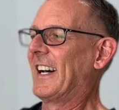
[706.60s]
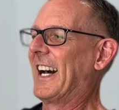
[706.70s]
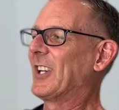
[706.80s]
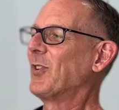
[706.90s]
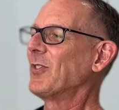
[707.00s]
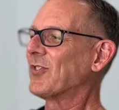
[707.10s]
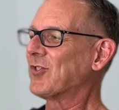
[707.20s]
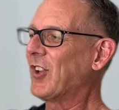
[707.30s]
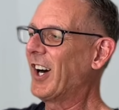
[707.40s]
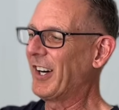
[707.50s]
I
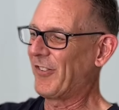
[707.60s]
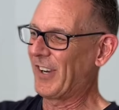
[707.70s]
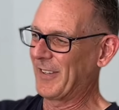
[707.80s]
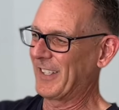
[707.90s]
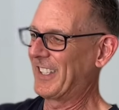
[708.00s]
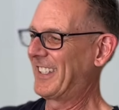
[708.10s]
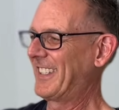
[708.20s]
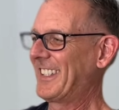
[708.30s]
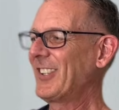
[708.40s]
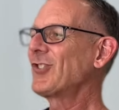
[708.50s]

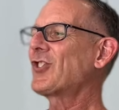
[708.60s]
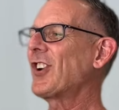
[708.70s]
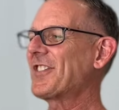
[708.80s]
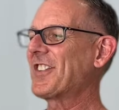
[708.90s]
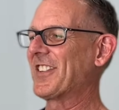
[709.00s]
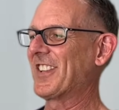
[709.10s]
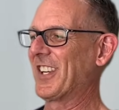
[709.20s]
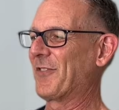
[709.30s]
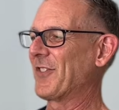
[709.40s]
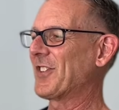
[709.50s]
don't trust these
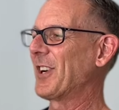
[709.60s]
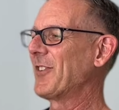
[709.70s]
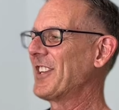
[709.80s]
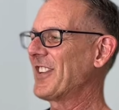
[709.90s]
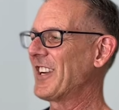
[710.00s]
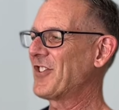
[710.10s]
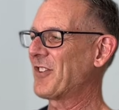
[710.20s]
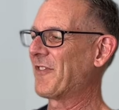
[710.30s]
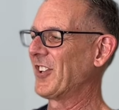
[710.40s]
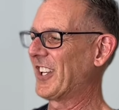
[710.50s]
things. For some reason, I
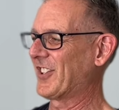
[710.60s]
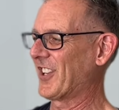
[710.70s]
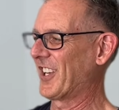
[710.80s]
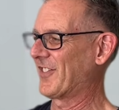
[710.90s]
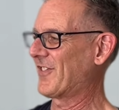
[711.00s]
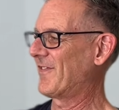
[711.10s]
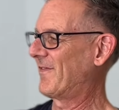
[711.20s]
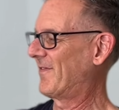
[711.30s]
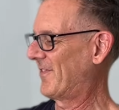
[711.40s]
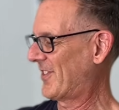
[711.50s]
just feel like they're going to
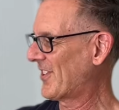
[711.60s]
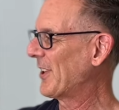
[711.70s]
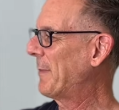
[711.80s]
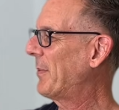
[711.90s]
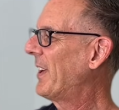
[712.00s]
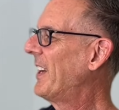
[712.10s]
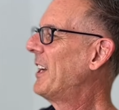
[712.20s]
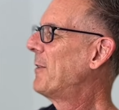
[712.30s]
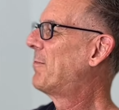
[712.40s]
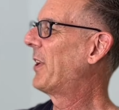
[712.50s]
slip,
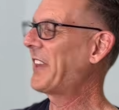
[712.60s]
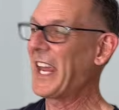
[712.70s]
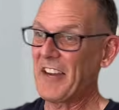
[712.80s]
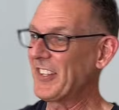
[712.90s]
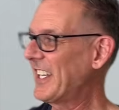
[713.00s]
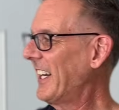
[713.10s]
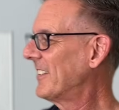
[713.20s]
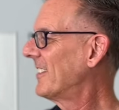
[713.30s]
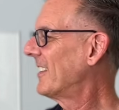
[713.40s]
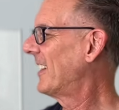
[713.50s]
but they haven't
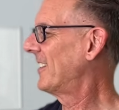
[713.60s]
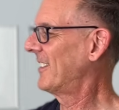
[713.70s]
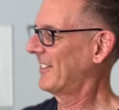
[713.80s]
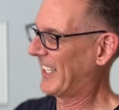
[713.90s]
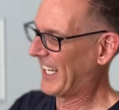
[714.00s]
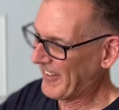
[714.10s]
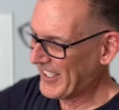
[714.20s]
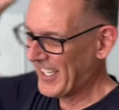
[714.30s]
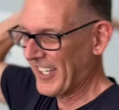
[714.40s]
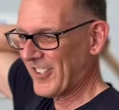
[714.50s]
yet.
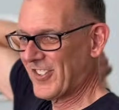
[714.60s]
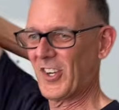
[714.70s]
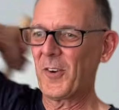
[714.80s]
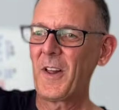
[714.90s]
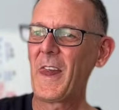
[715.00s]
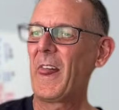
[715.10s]
So